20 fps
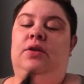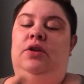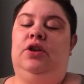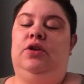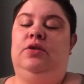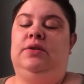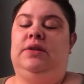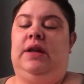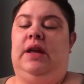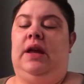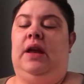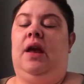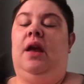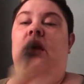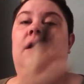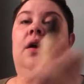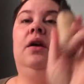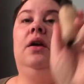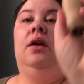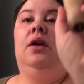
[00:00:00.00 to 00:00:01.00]
using
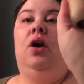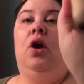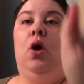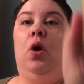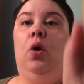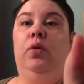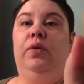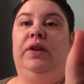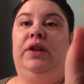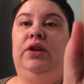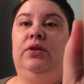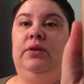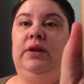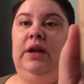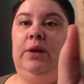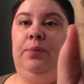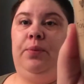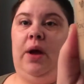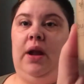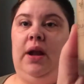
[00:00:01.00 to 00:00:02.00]
only
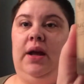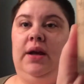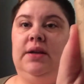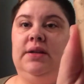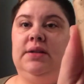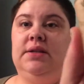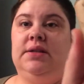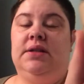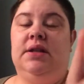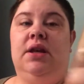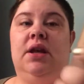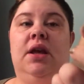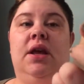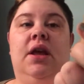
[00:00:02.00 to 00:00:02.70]
Younique products.